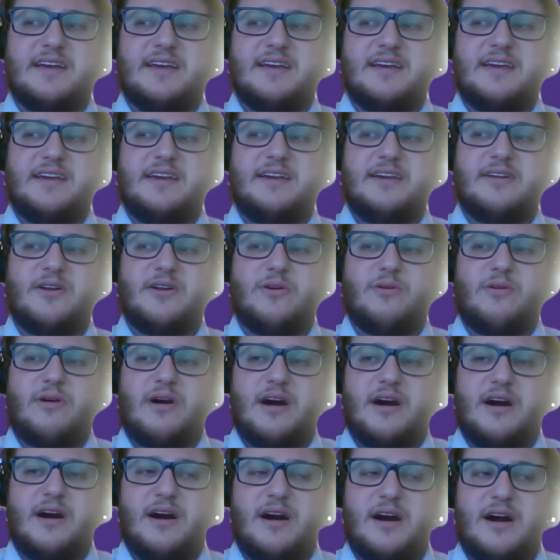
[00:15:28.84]
you know,
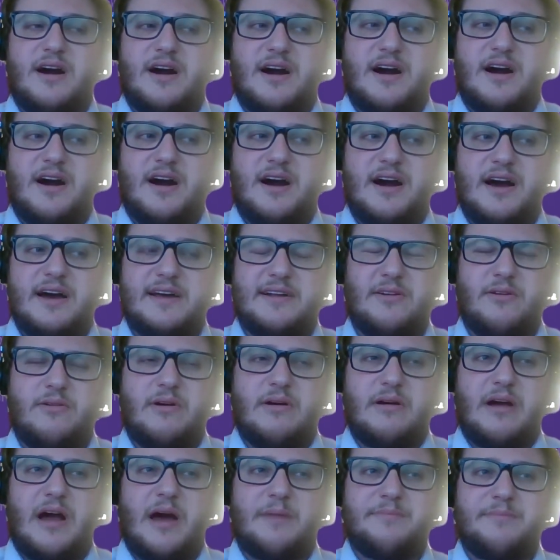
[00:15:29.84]

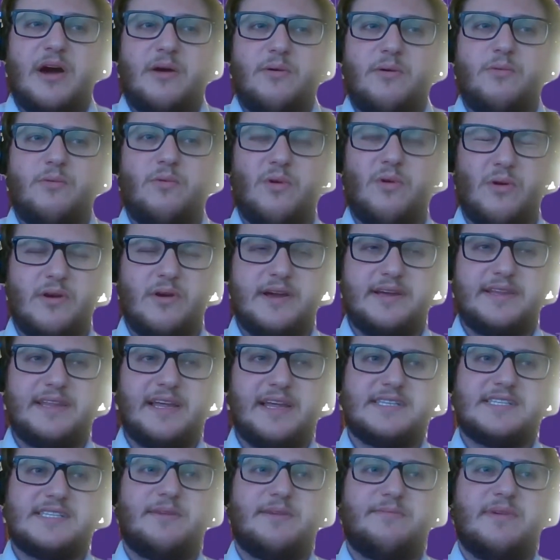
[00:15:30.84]
I'm not worried
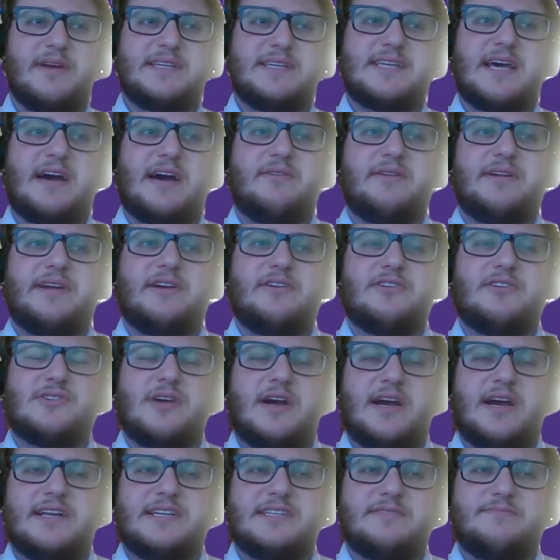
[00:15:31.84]
that somebody's out here
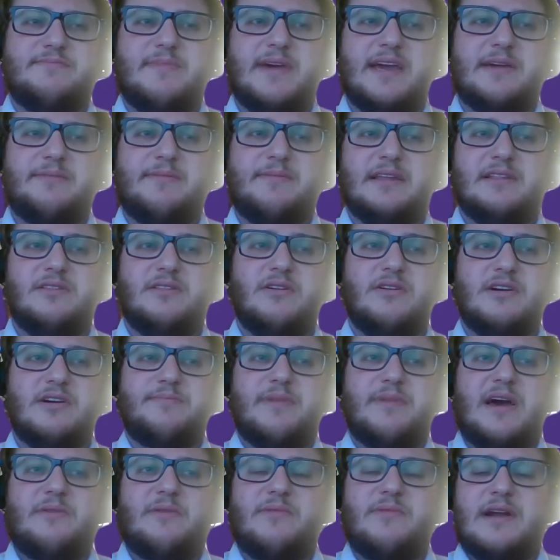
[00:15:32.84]
trying to make me look
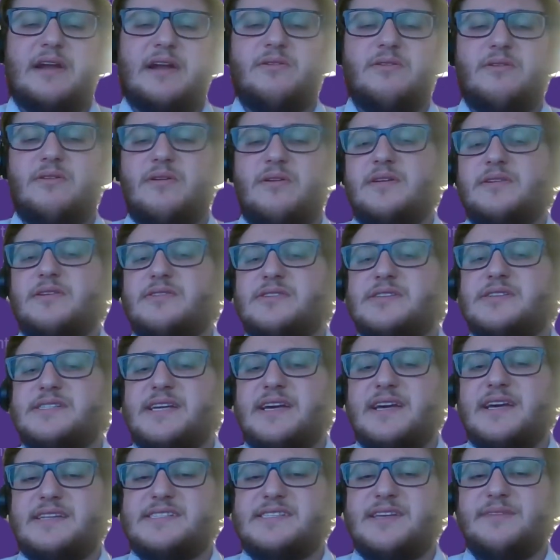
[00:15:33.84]
bad. When I don't
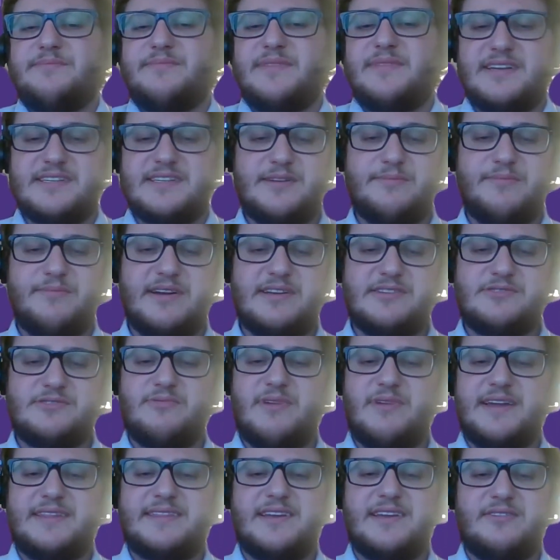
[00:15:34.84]
understand something, somebody's
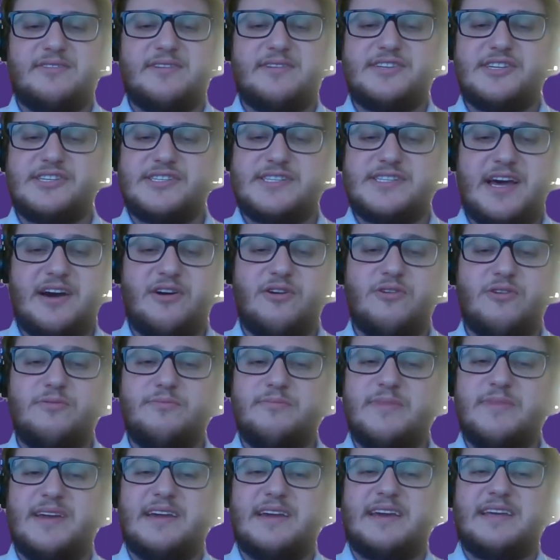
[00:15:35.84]
right there to just
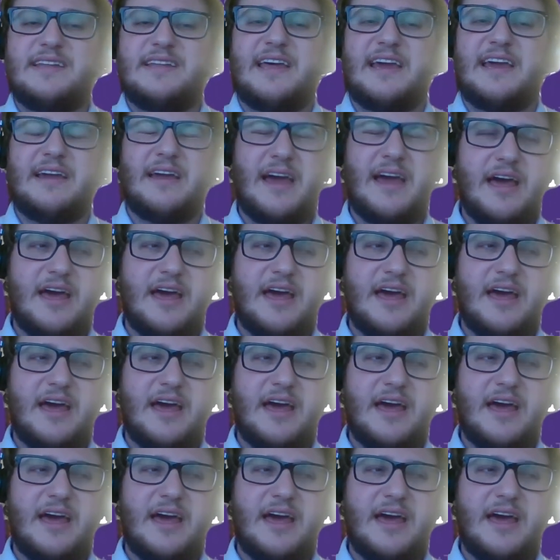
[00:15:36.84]
help me and like,